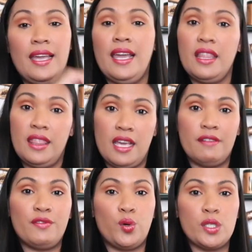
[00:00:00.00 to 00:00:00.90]
and then
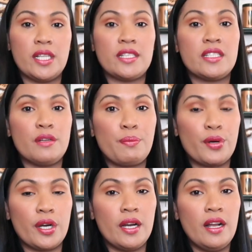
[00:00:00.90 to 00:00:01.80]
of course the
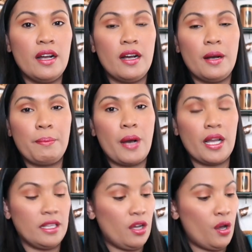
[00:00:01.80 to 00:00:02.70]
zipper
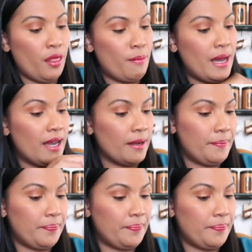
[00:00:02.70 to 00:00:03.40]
pocket on the back.